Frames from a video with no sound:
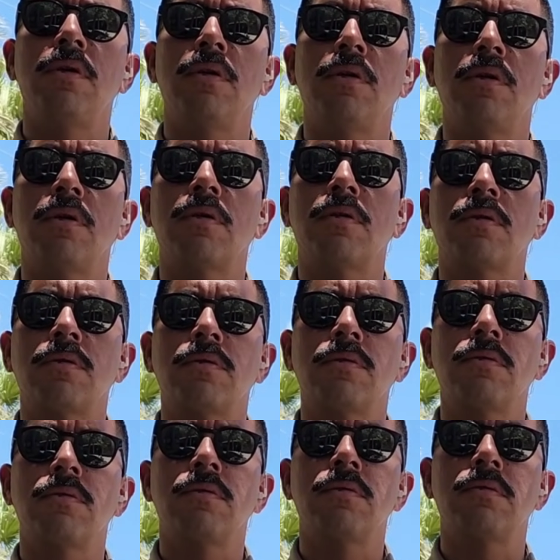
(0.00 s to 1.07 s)
I don't want to give
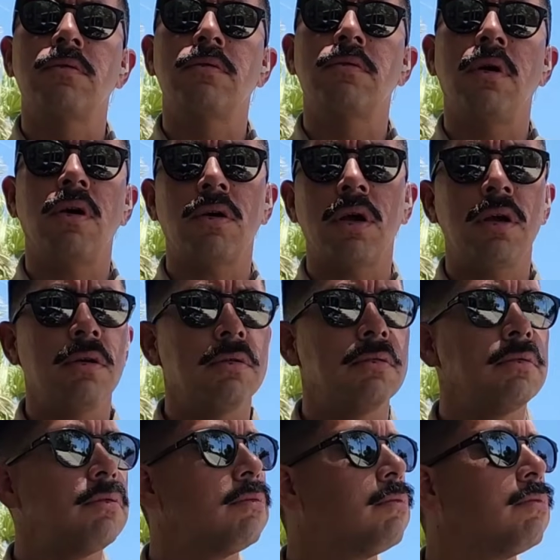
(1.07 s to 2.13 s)
my identity,
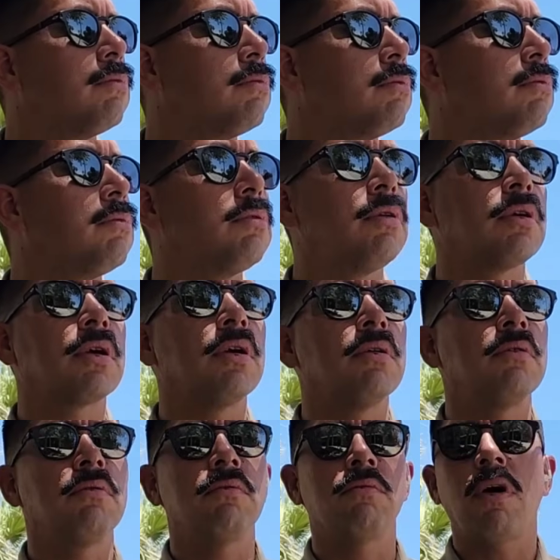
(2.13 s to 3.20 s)
man. I mean, I have no reason.